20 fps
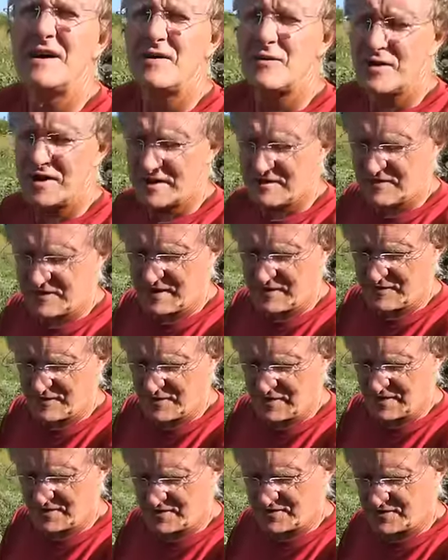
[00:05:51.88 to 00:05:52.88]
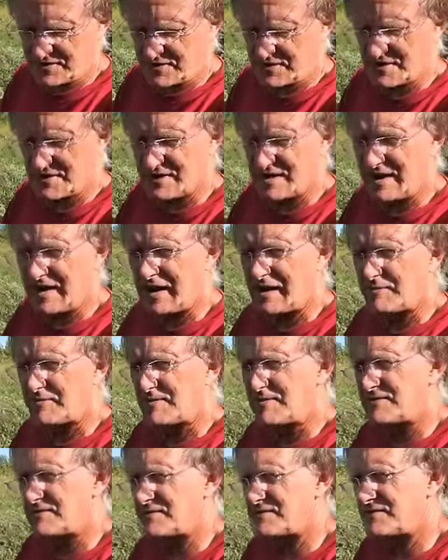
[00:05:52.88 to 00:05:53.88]
We have several other
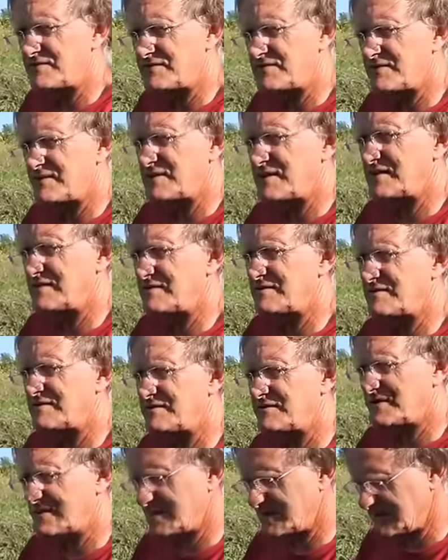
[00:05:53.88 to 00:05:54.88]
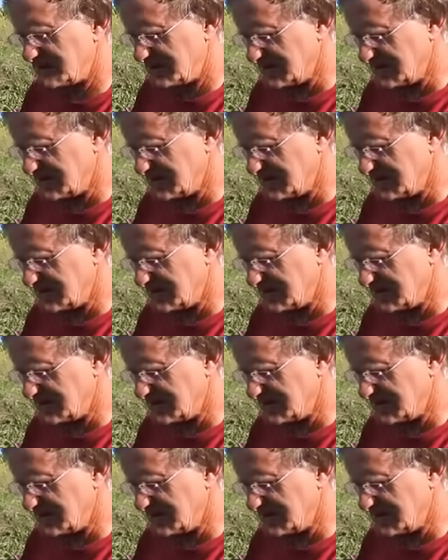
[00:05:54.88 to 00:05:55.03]
apples of, of uh,